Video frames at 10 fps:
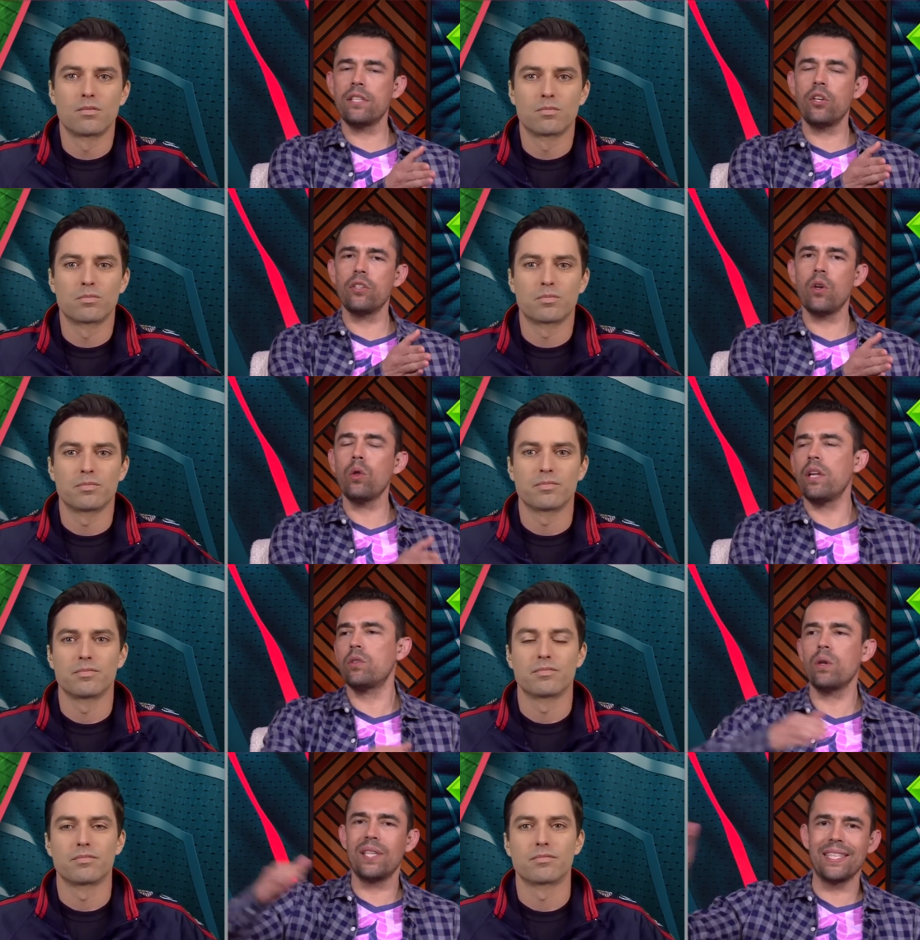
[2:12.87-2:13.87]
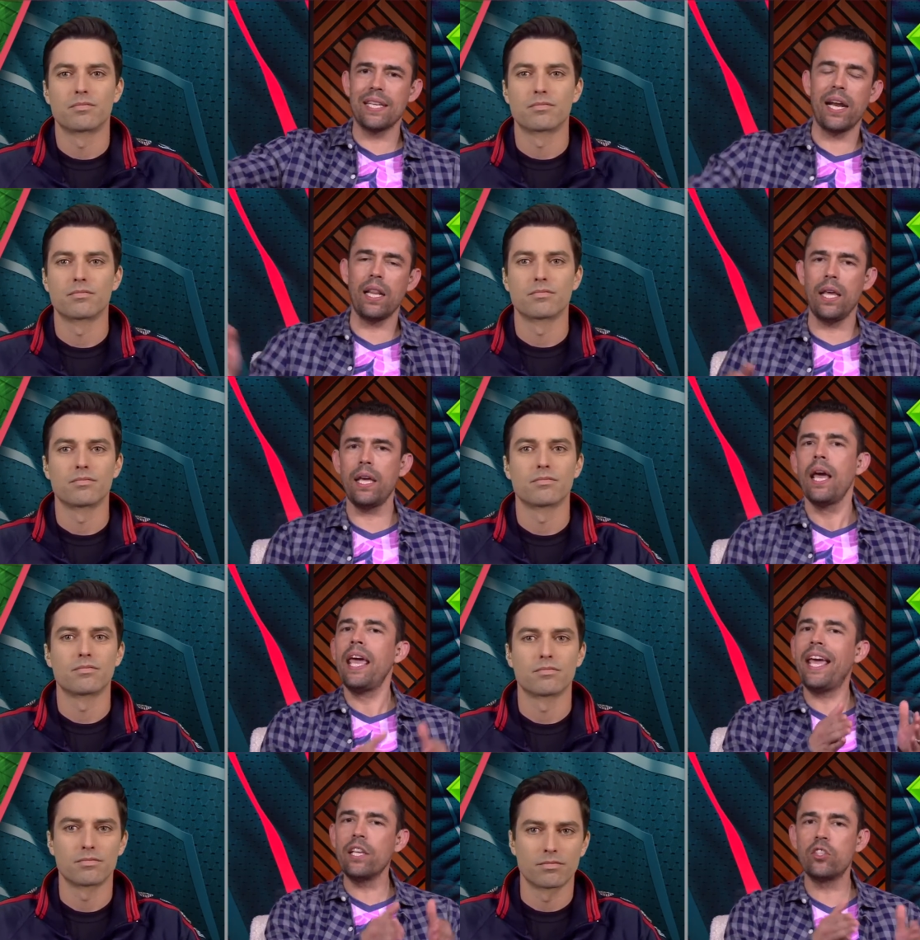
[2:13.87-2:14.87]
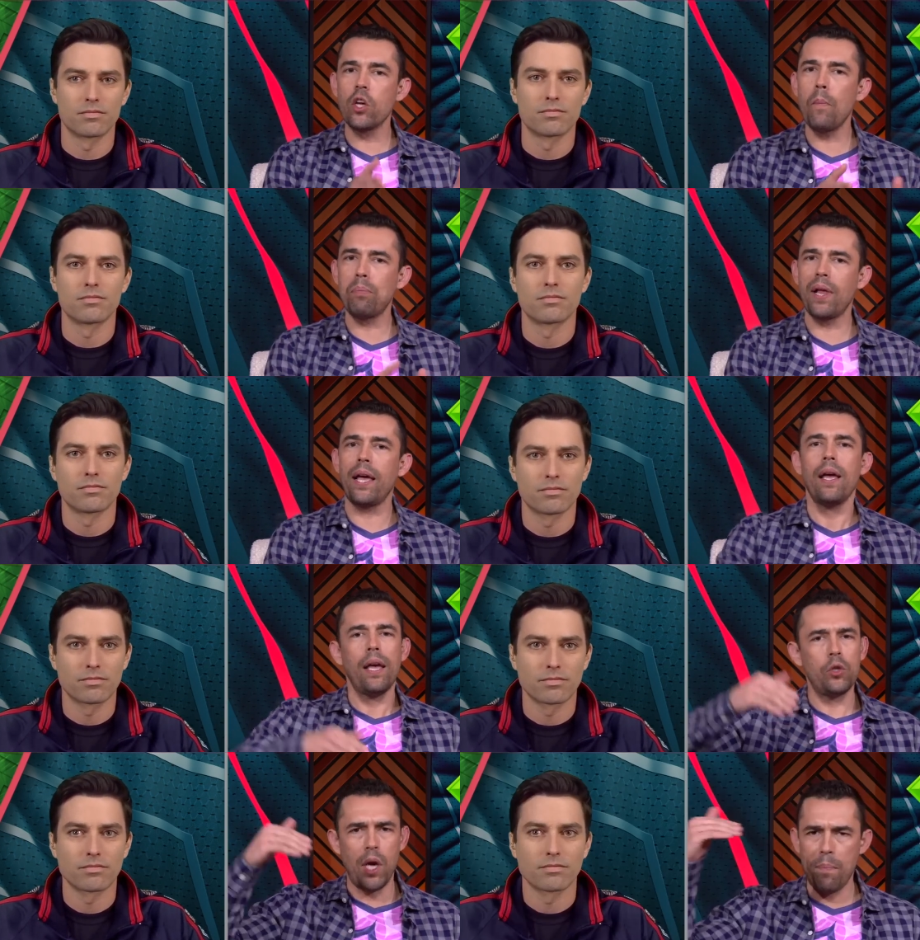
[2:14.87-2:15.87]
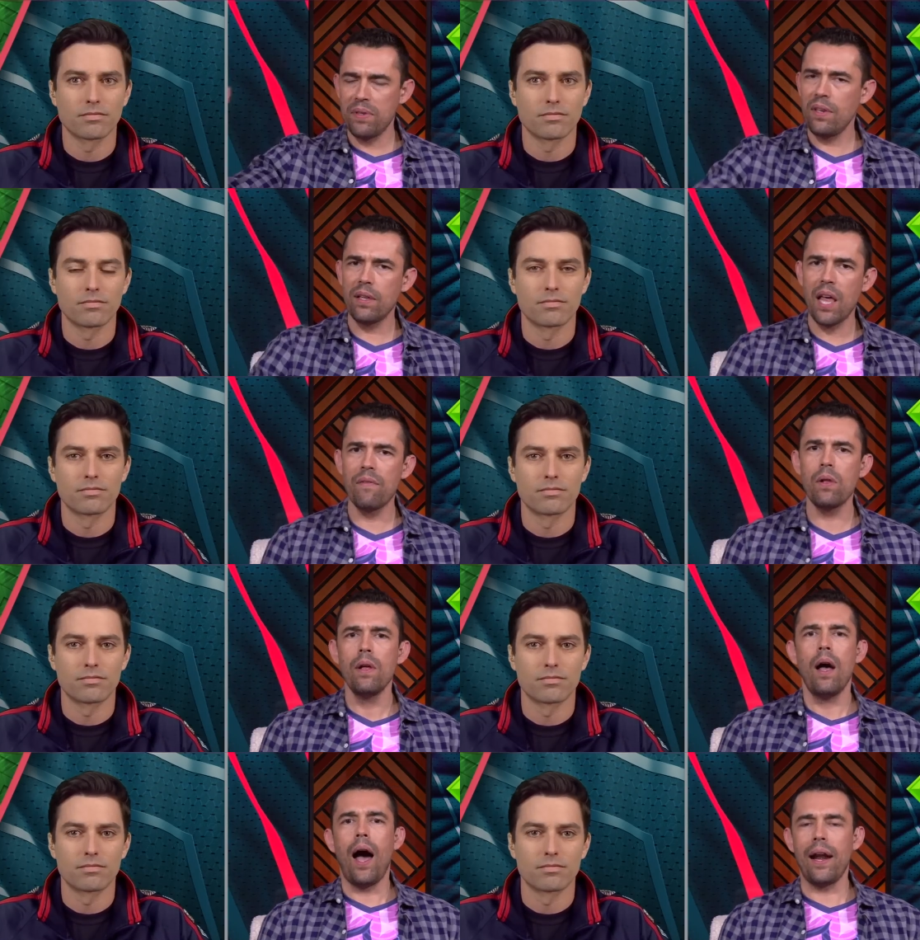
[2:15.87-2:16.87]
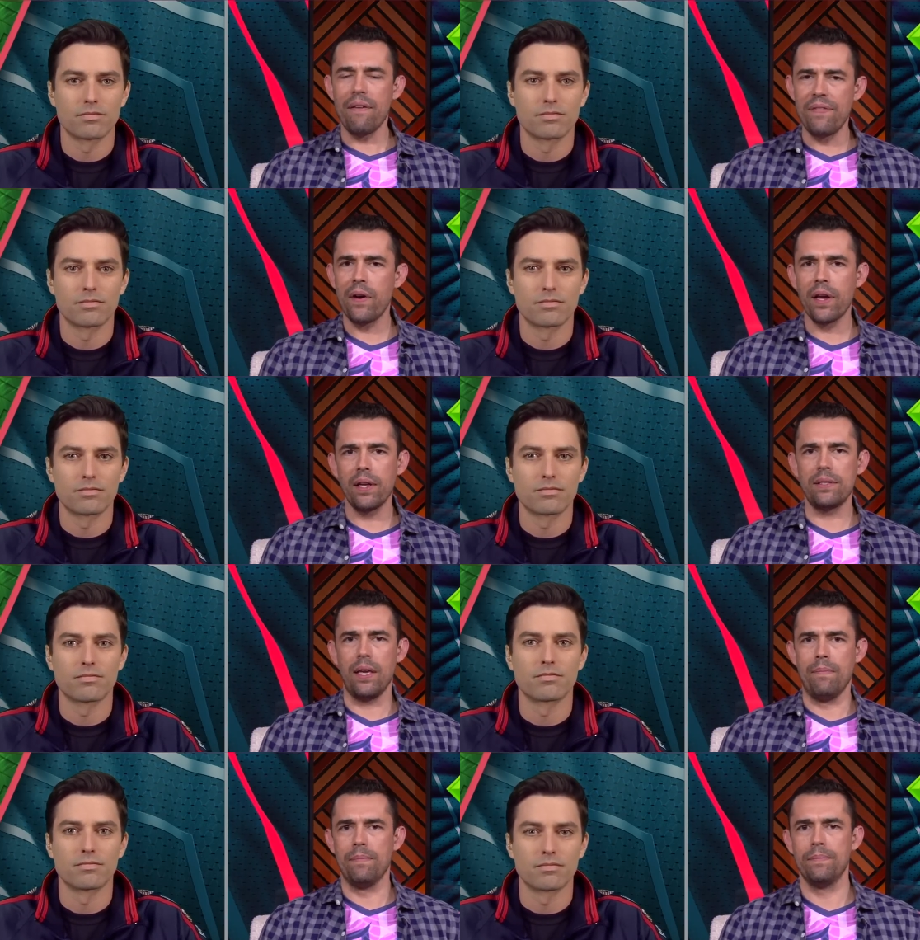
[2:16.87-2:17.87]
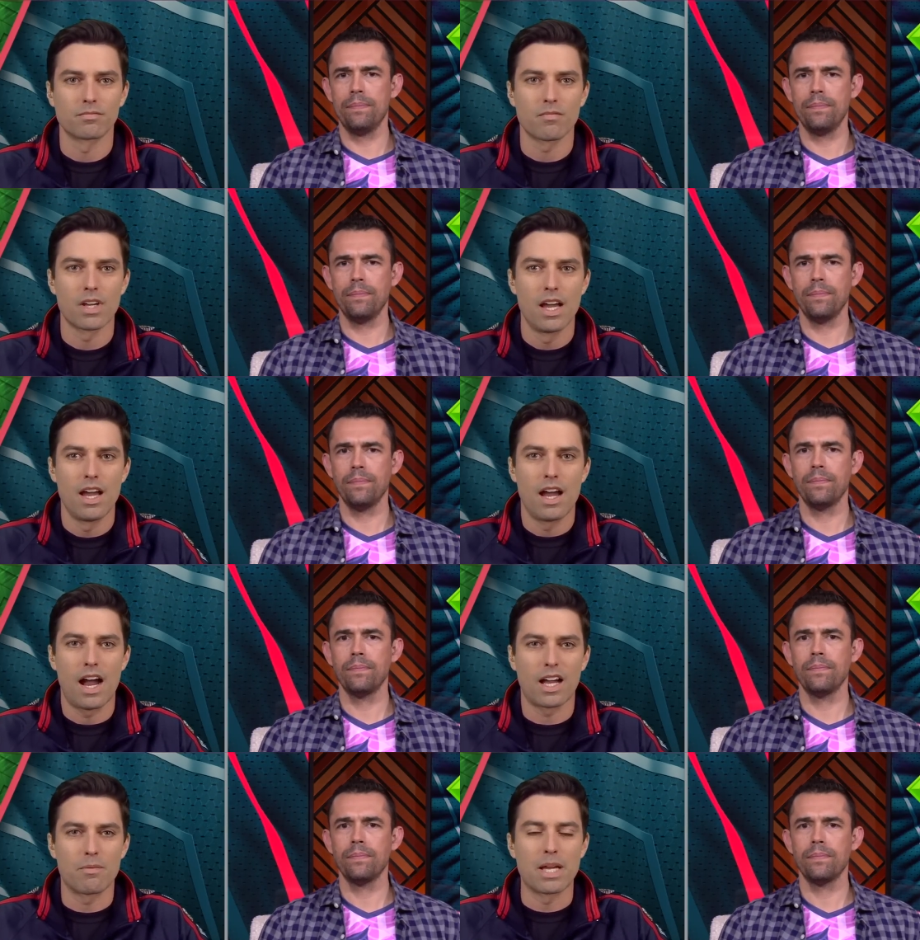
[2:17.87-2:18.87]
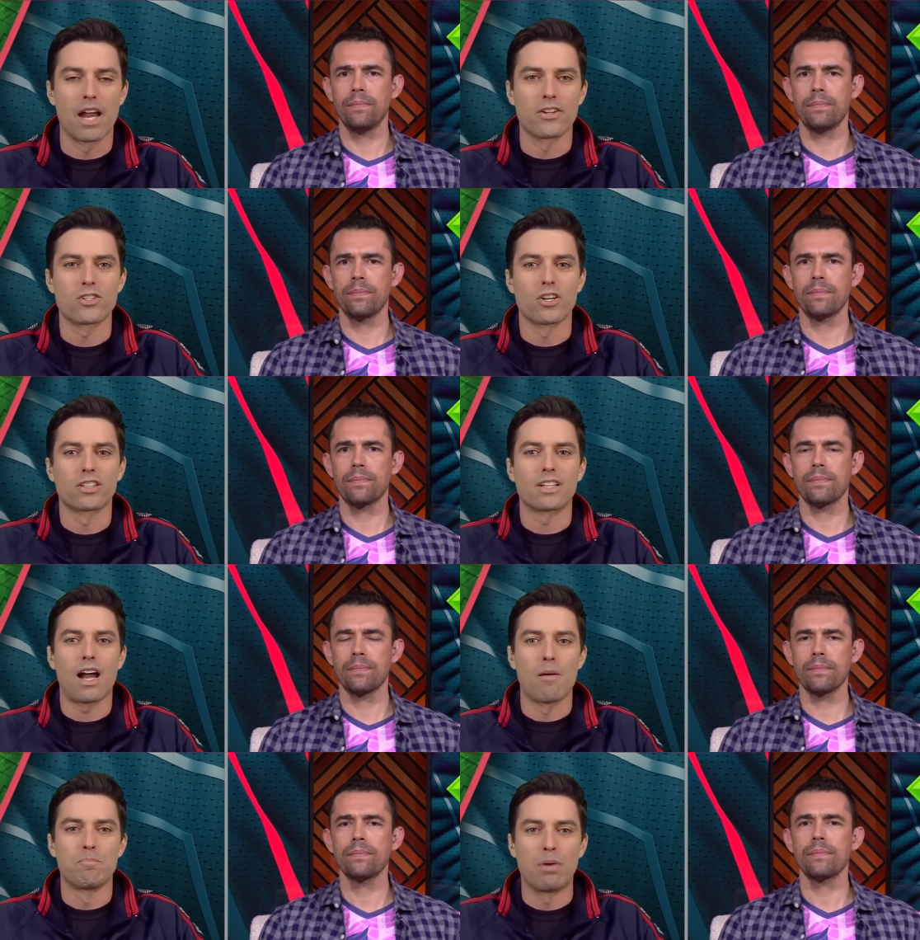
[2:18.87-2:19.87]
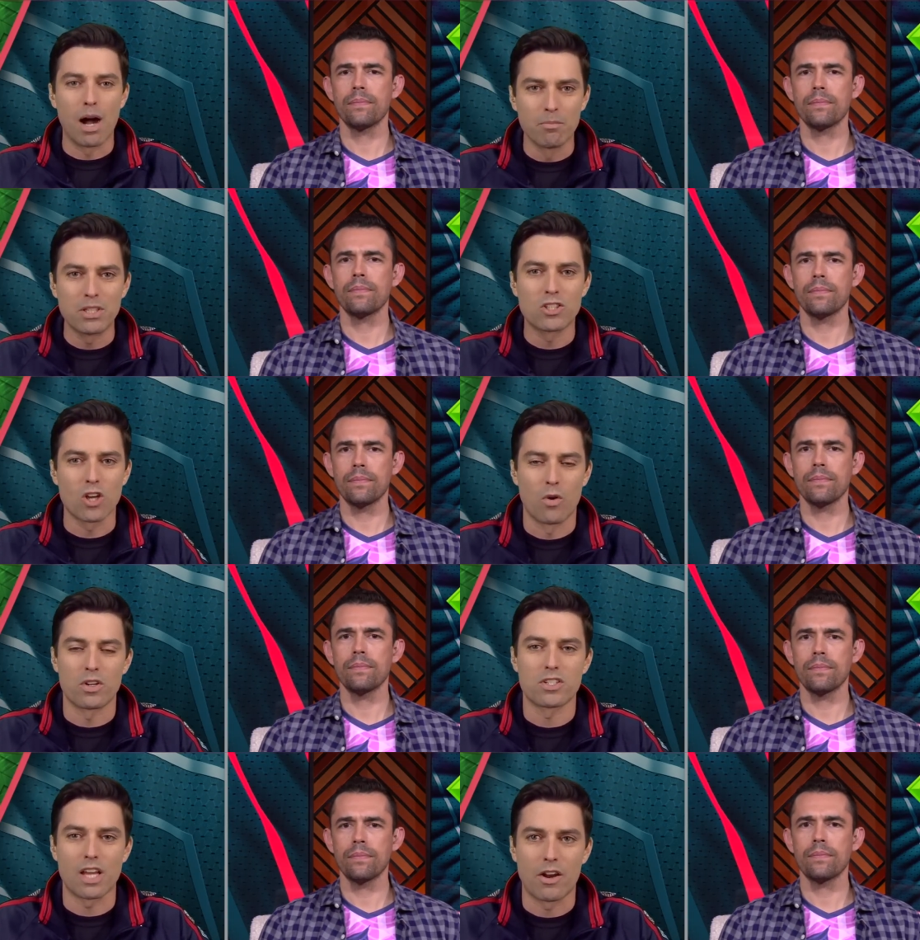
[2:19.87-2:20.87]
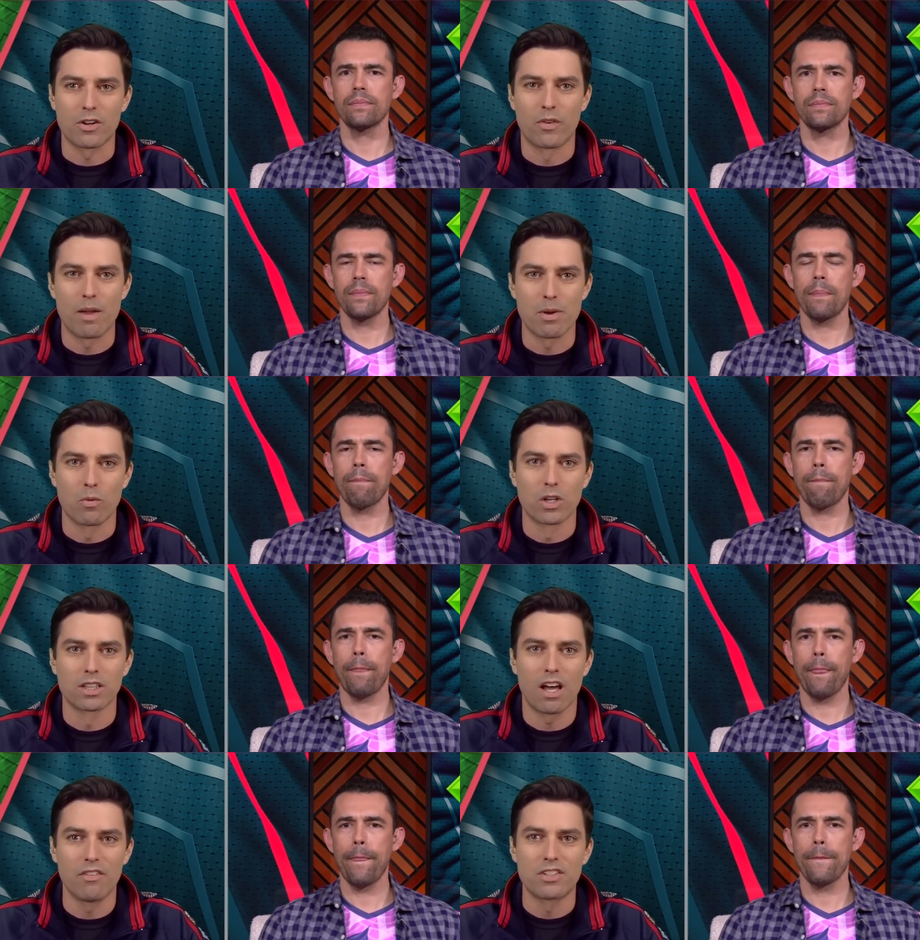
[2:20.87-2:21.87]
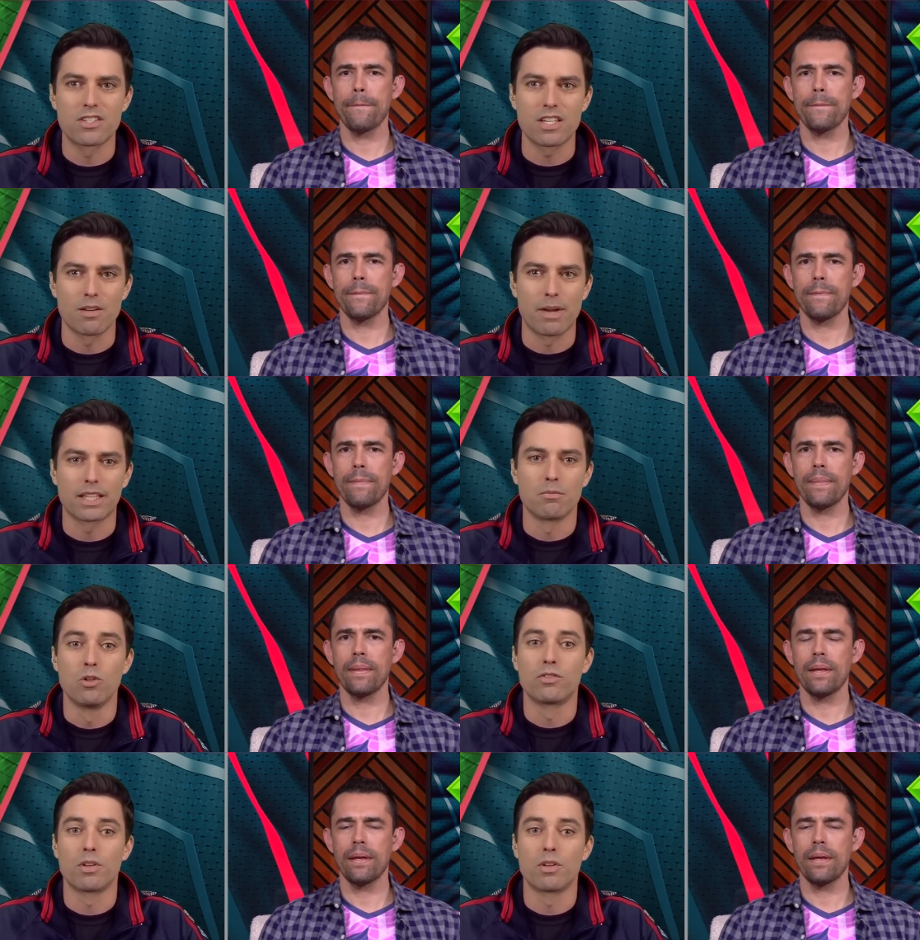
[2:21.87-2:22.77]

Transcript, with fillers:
Speaker 1: years old and he's going to the Saudi League. He can still play Champions League level on a very good team.
Speaker 2: I got to be honest, Herc. I'm bummed he's going to Saudi Arabia. Would have loved to see him make the move